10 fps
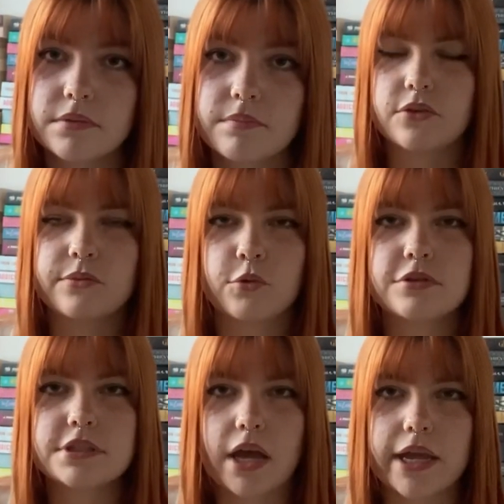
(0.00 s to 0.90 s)
There was more
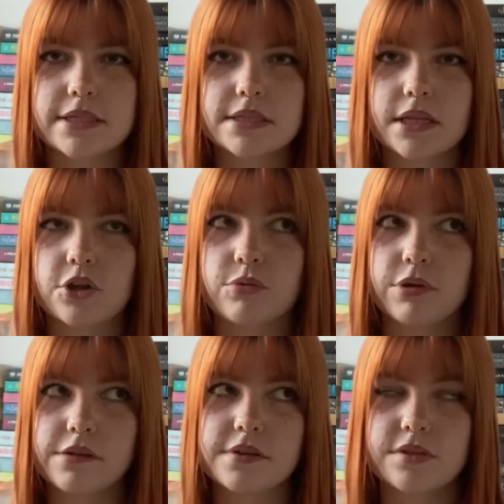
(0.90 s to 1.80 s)
science than her
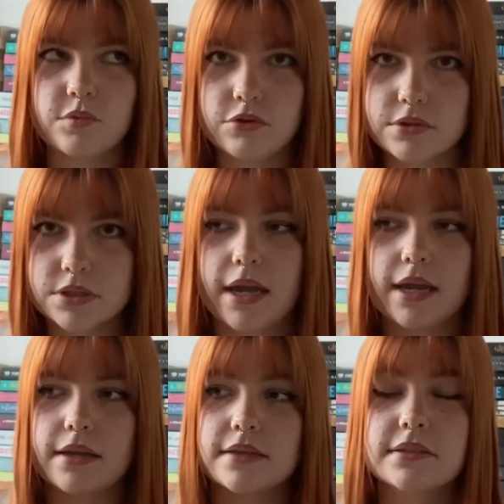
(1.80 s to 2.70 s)
previous books,
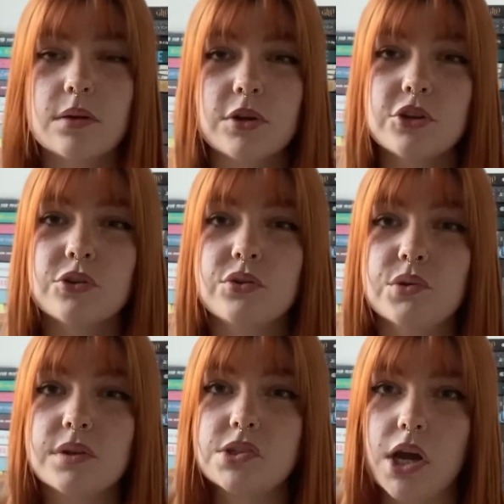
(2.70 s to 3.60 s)
and as someone who
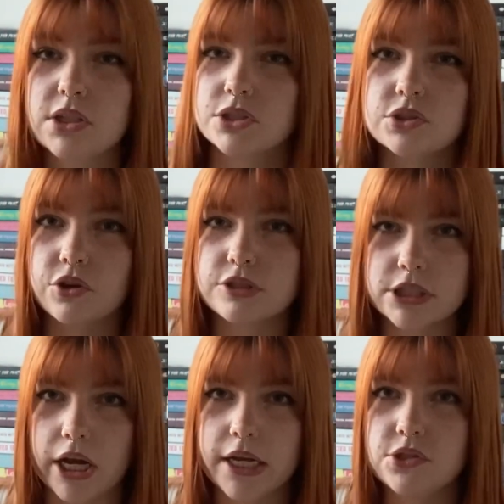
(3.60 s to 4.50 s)
doesn't know
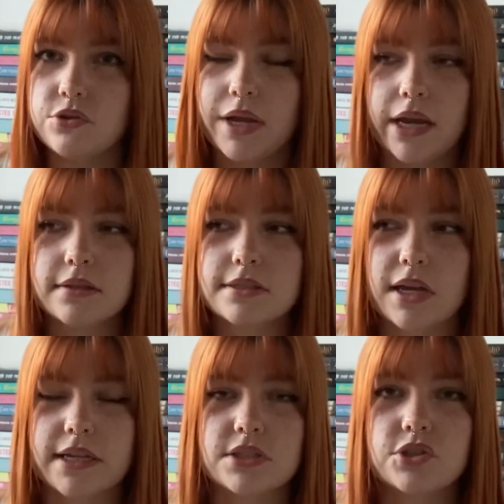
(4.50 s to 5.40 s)
science, who hated
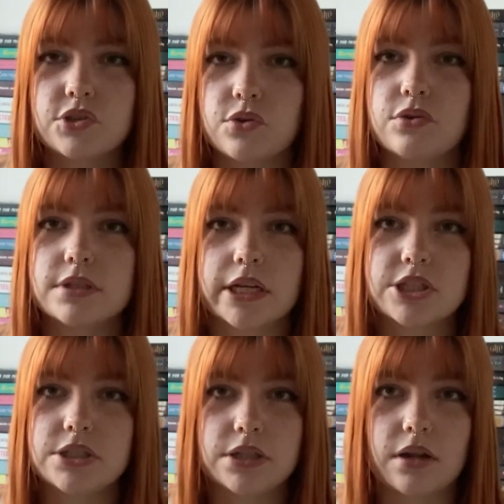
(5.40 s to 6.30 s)
science at school because I
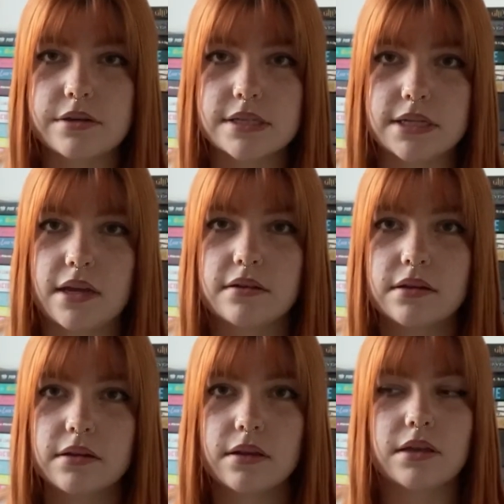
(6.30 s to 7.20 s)
just didn't understand
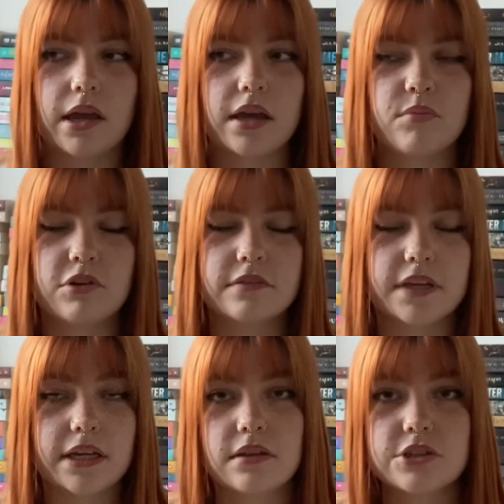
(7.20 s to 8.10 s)
it, like I'm more of an
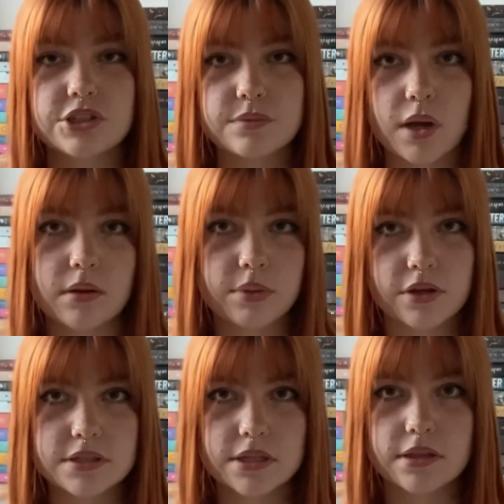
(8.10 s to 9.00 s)
English smart
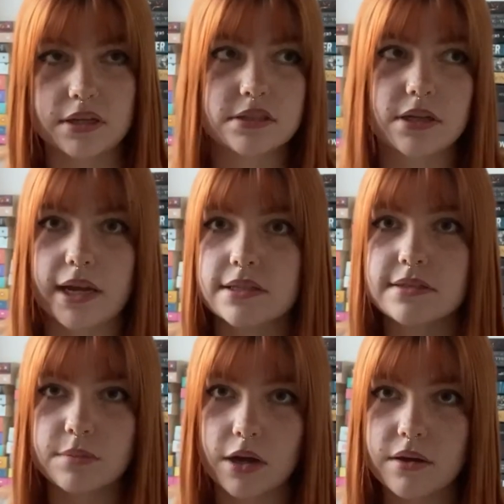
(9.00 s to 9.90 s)
person than a science
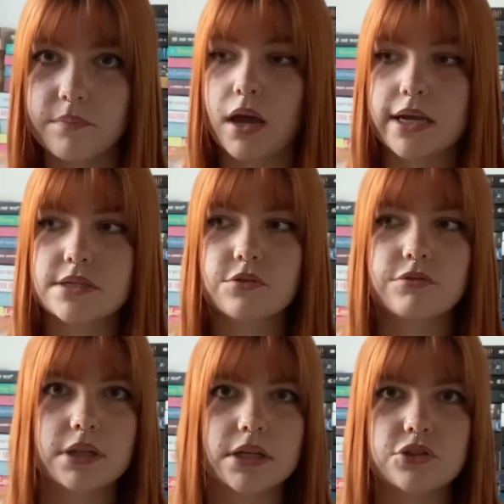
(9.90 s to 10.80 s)
smart, I still
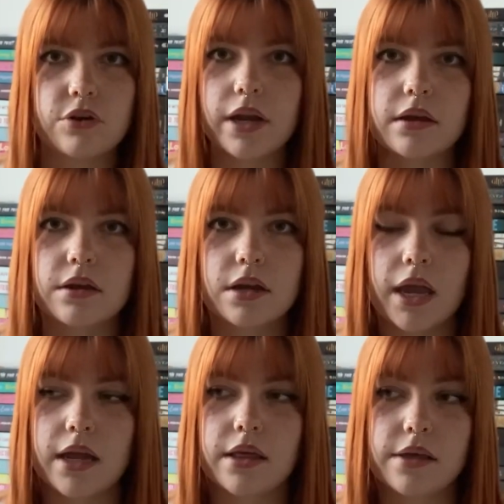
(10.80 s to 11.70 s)
really enjoyed it
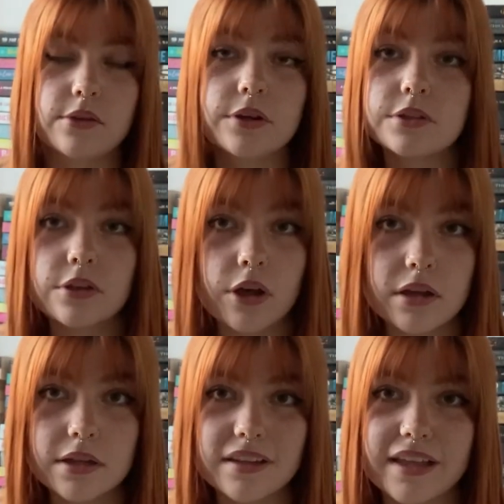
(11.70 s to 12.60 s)
and I learned a lot
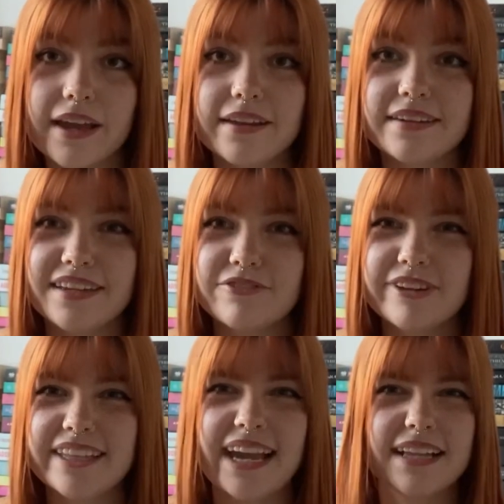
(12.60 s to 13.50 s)
and it
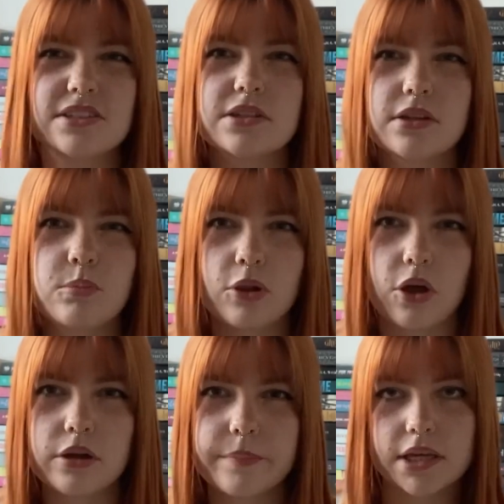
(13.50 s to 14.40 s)
really adds to the
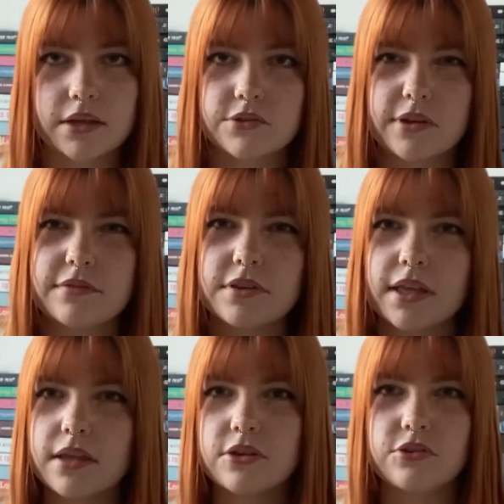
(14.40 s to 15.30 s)
plot. Yeah, so if you
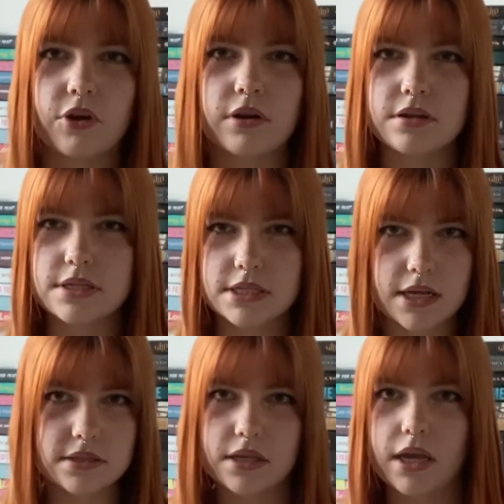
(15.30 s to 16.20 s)
like you don't
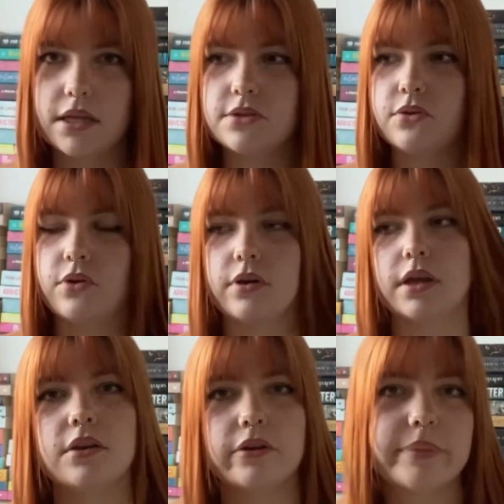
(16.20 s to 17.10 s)
understand science or
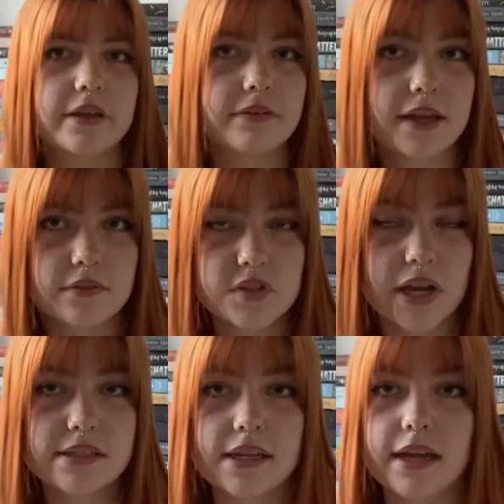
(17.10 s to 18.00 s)
you're not a big fan of
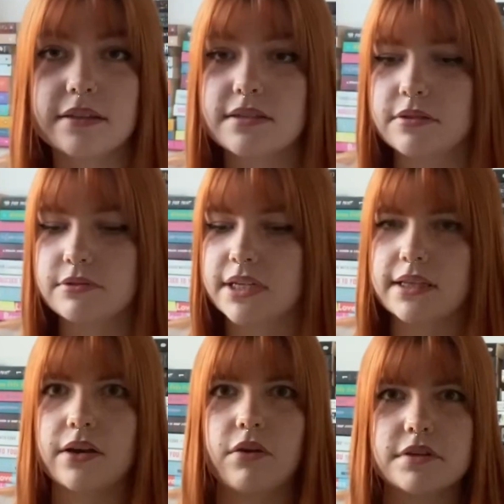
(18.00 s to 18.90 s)
science, I'd still say like
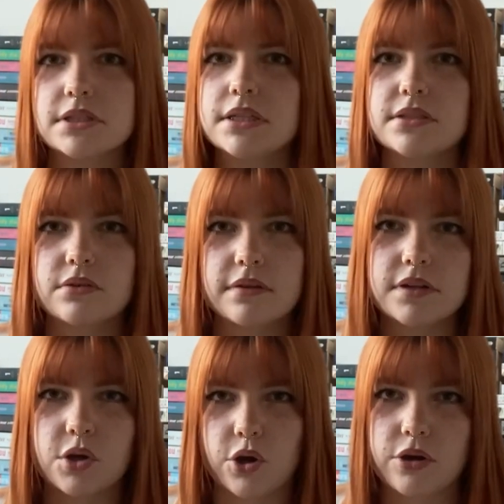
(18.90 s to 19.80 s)
obviously still give it a
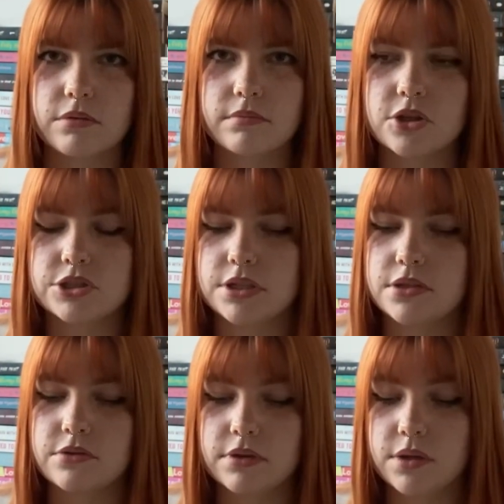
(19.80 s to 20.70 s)
go because she does
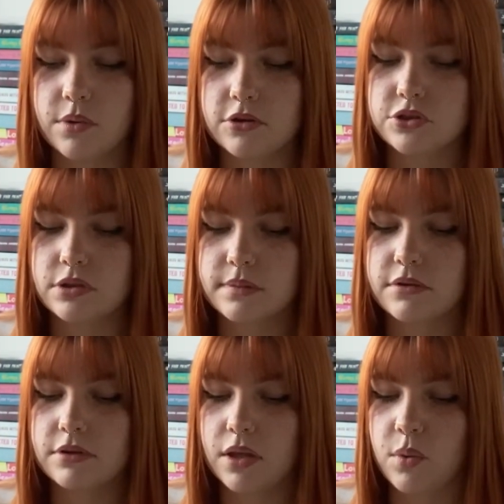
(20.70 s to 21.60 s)
it really well. She talks about it
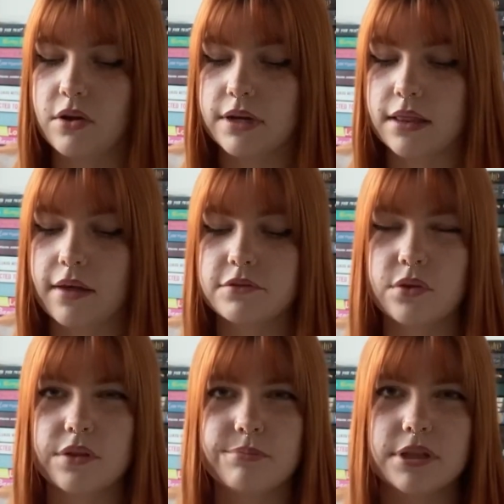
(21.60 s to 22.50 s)
really well, and I loved all
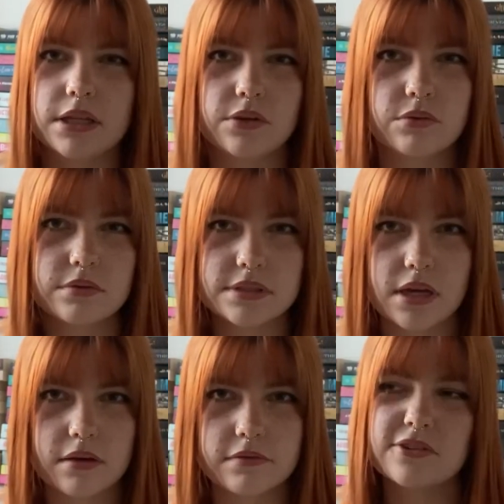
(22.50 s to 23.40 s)
the political
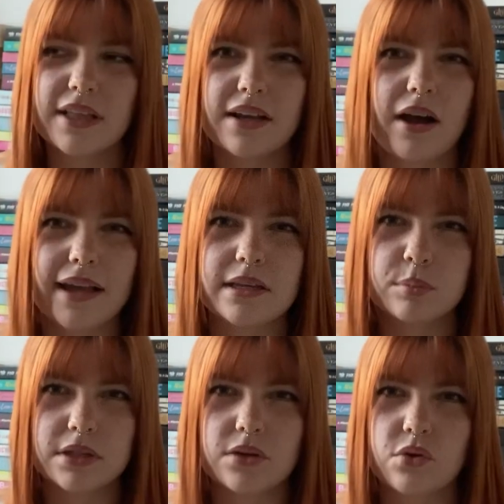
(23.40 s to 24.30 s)
stuff. Not like highly
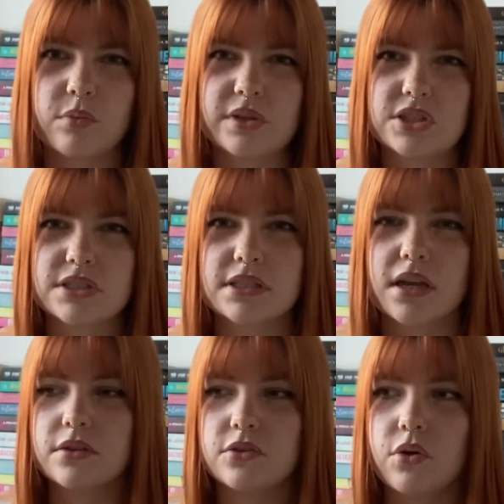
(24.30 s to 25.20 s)
political, but just
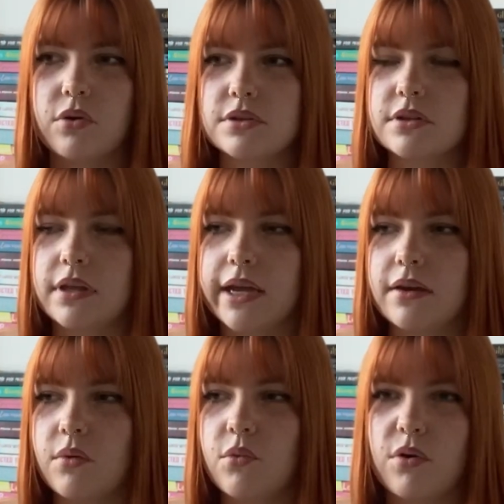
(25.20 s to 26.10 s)
the talks on like
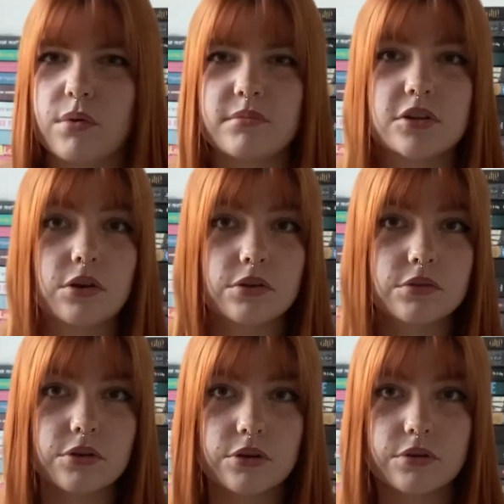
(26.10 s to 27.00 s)
what women go
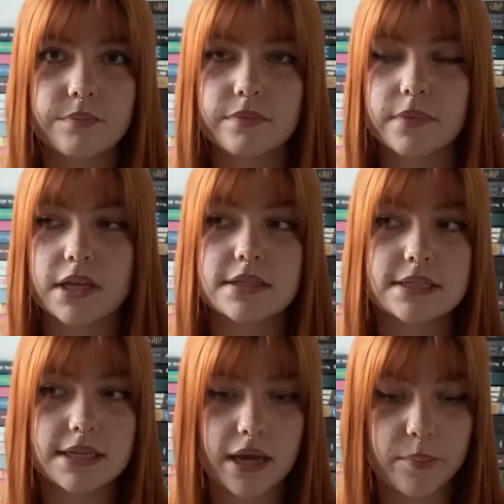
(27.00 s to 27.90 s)
through in
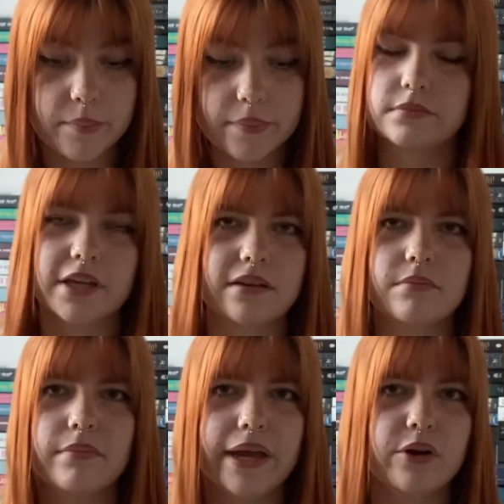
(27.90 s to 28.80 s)
STEM, like
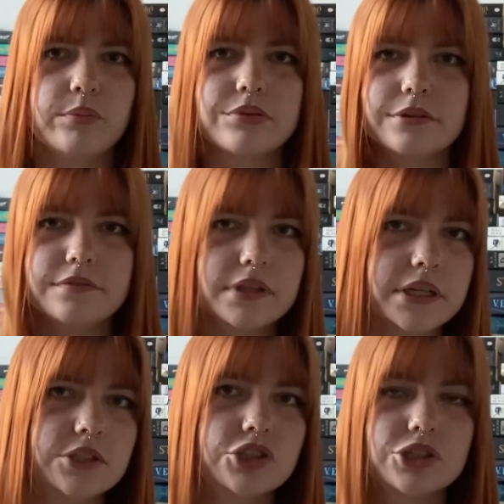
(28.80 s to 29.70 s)
male
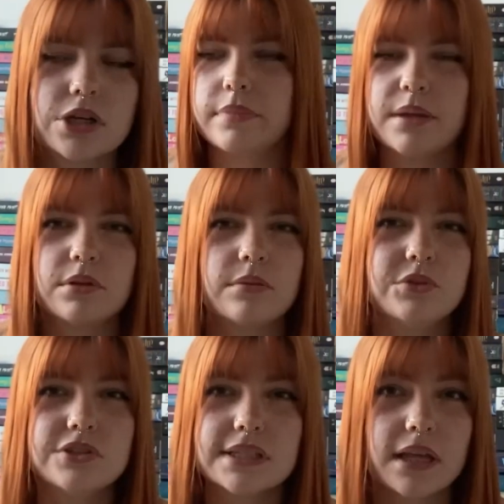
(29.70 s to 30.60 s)
privilege, people
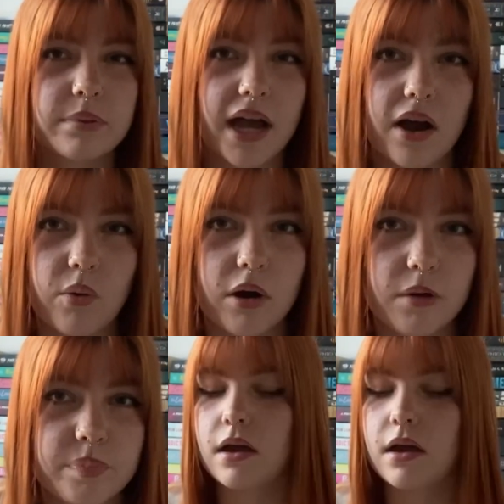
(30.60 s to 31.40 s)
abusing their power.